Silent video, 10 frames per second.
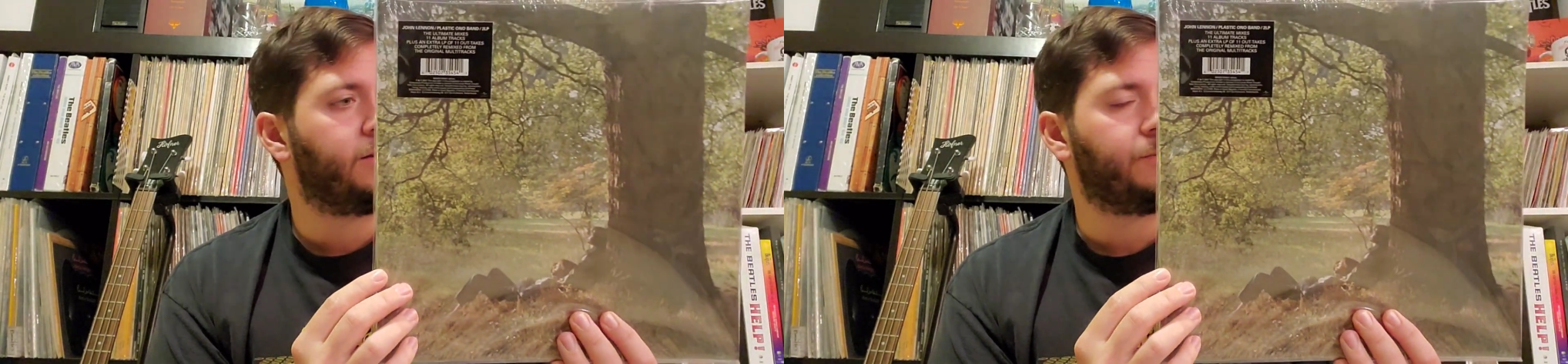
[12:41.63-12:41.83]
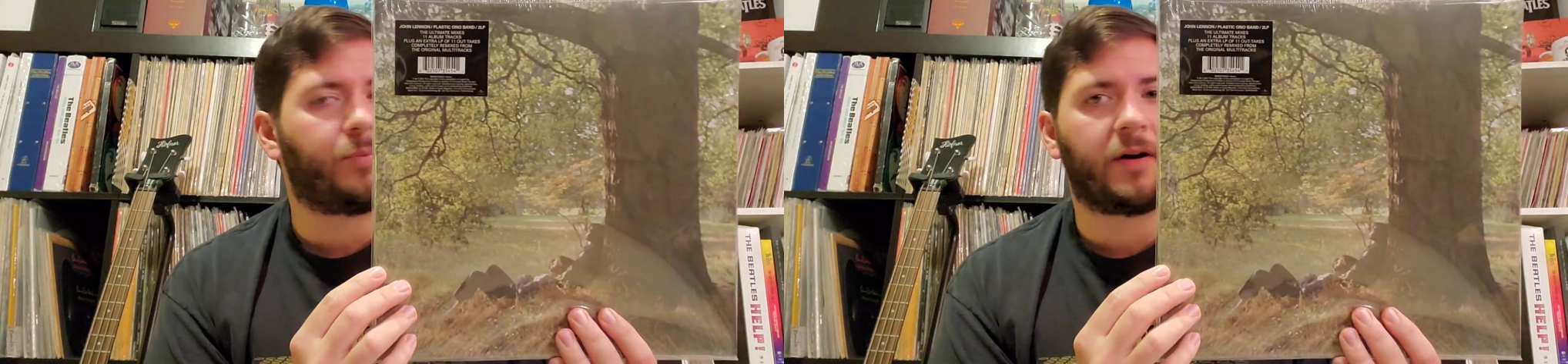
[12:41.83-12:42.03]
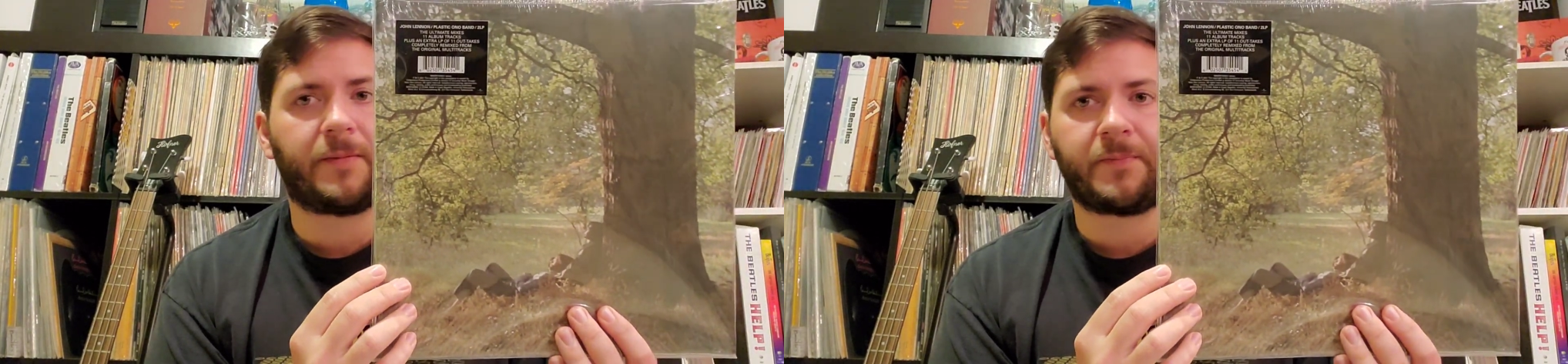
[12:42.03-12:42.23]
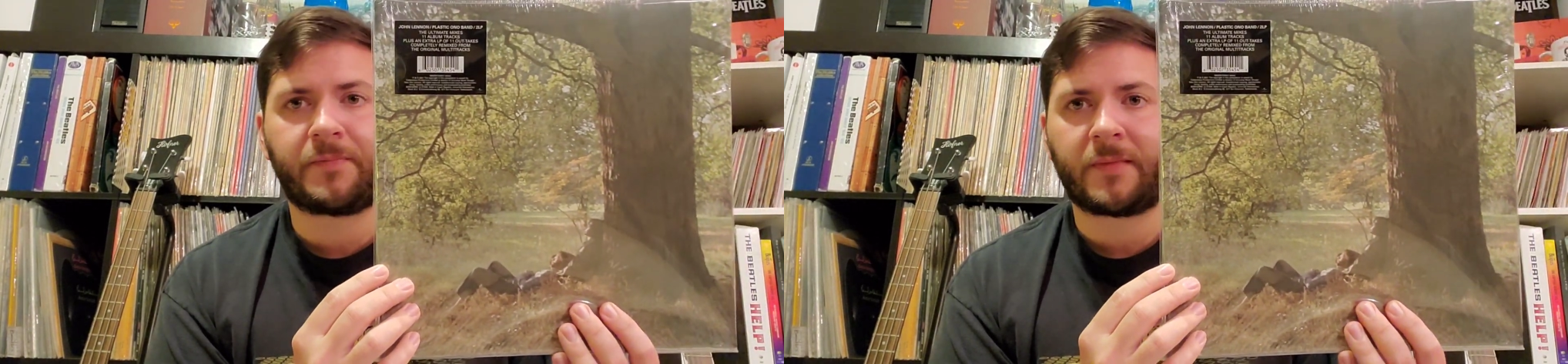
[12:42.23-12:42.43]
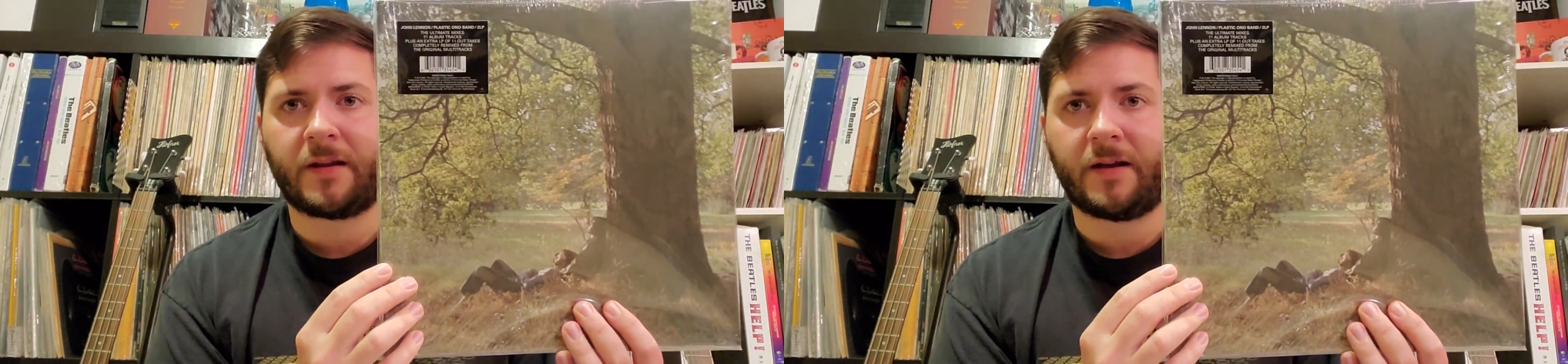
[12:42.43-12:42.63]
But
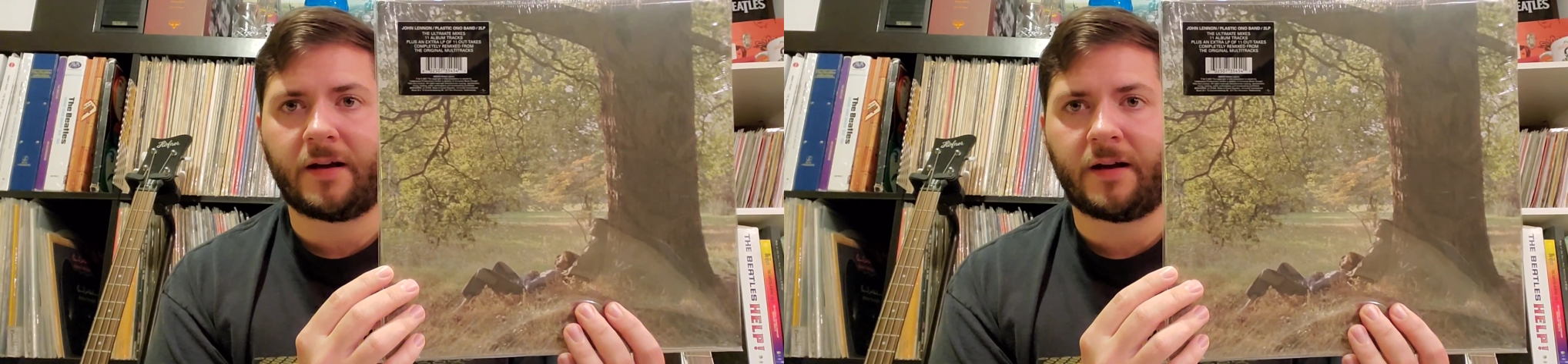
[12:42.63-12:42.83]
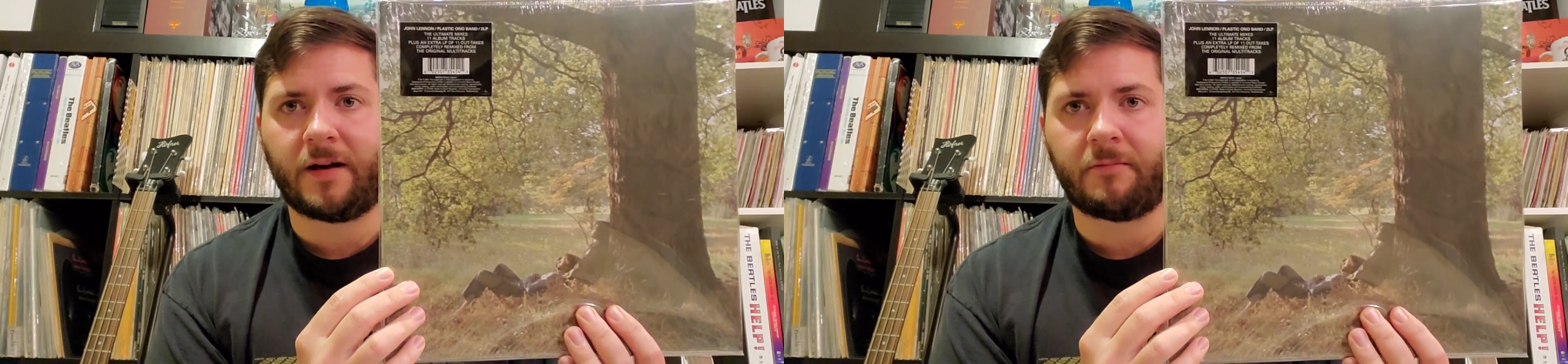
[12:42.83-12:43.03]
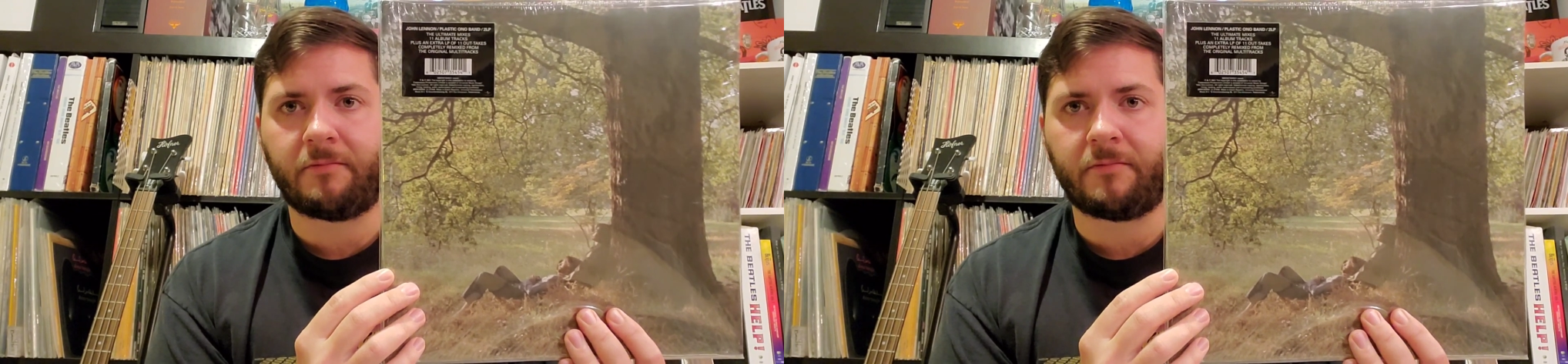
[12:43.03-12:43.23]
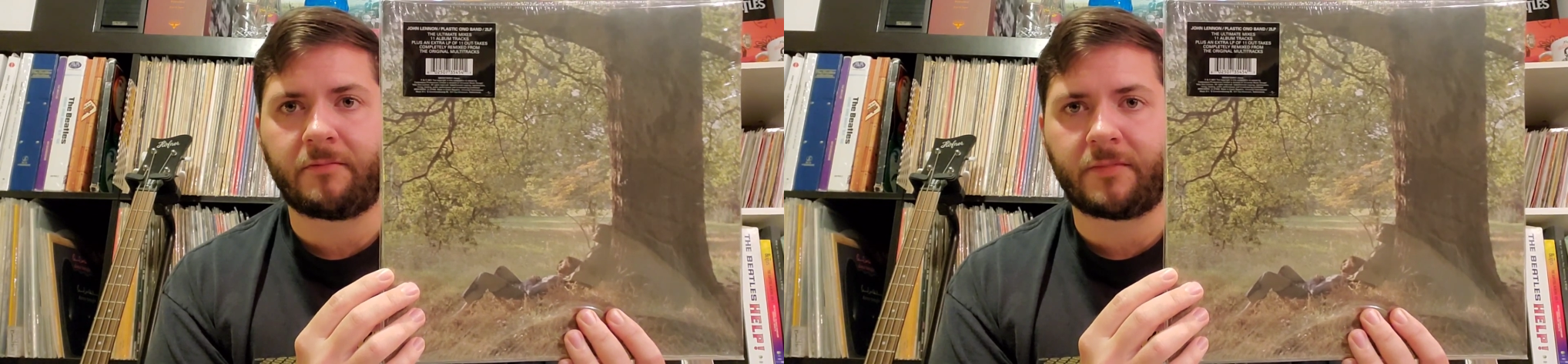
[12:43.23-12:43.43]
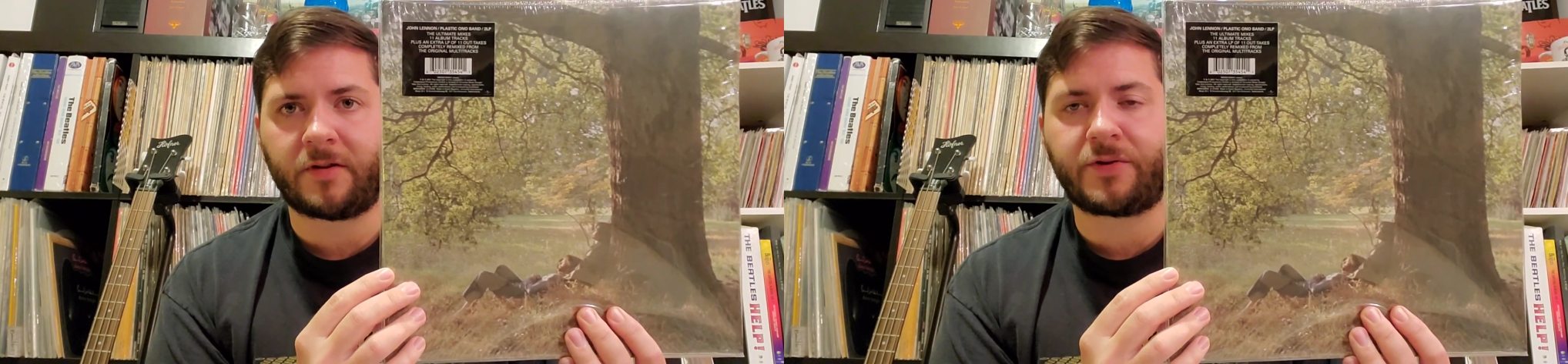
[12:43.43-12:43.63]

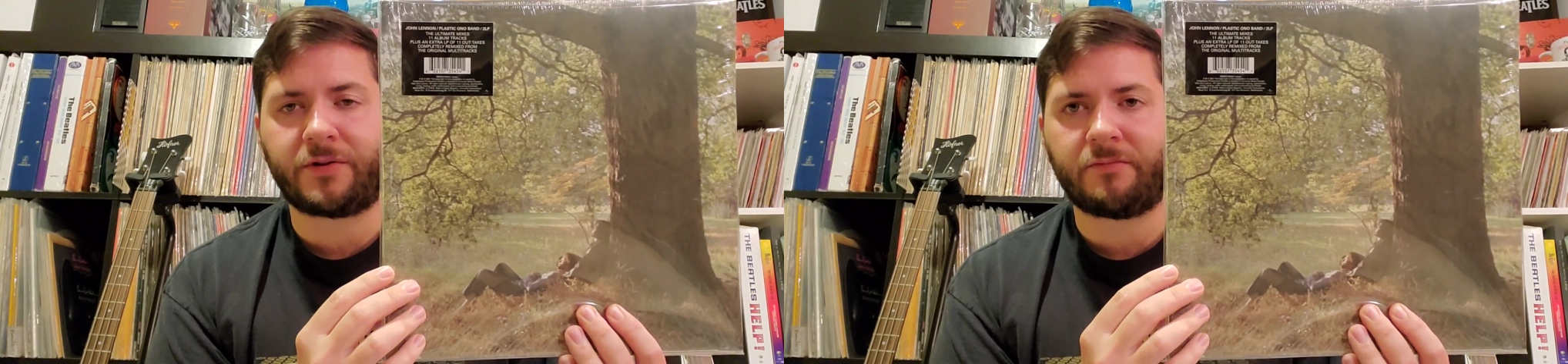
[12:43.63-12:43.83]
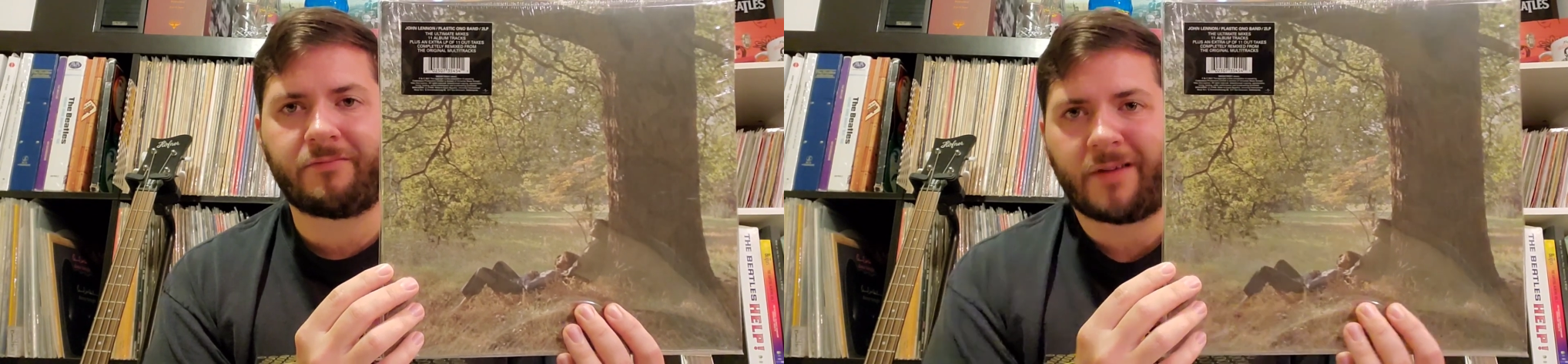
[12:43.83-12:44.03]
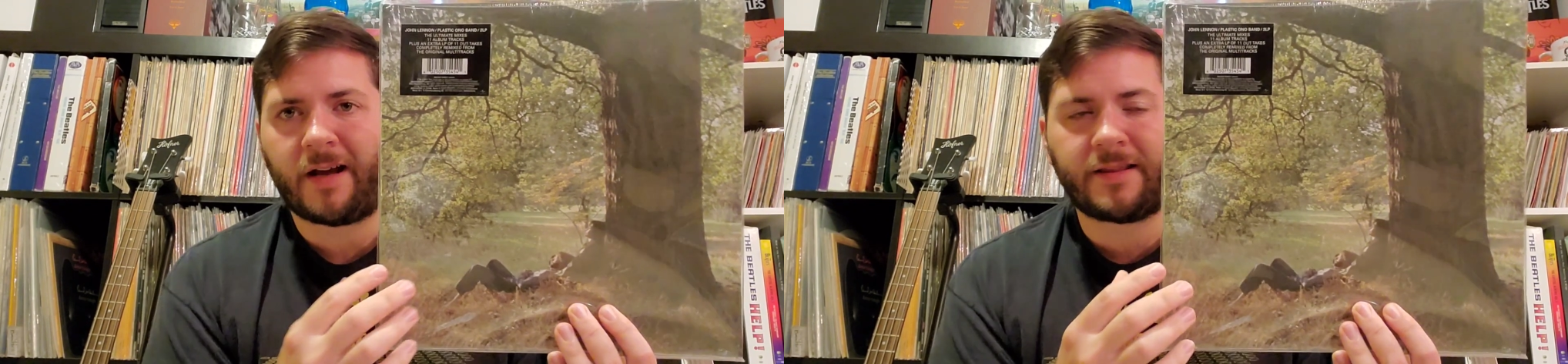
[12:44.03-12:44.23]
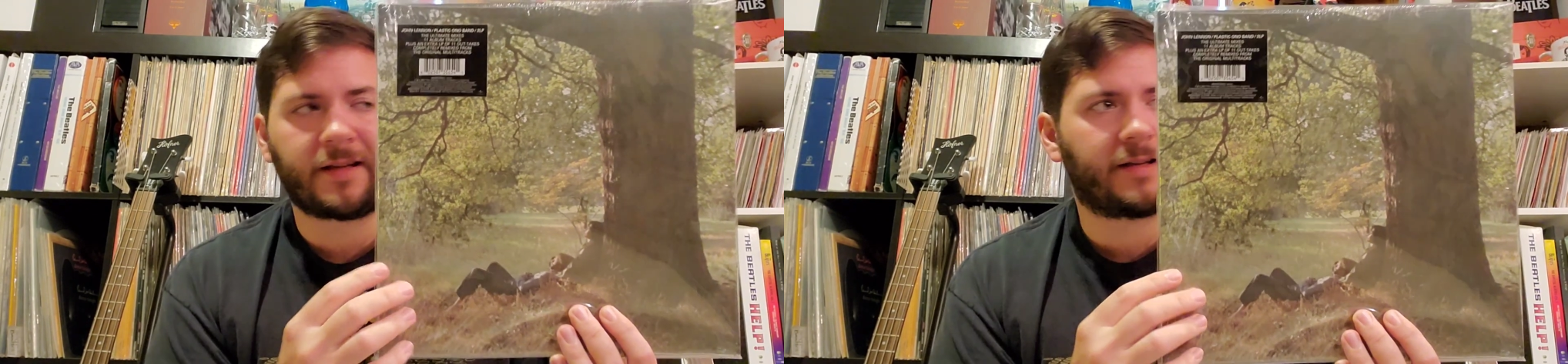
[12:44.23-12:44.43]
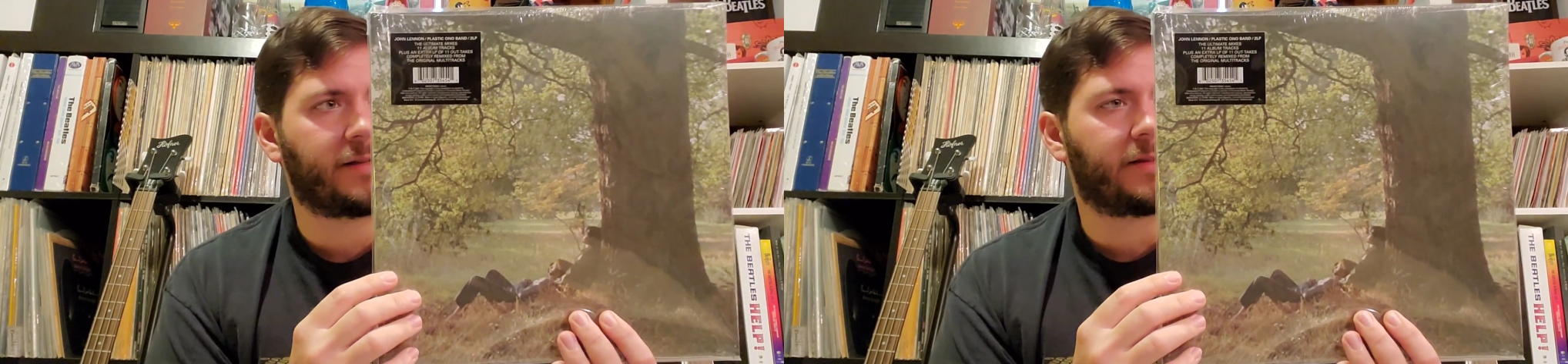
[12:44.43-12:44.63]
I think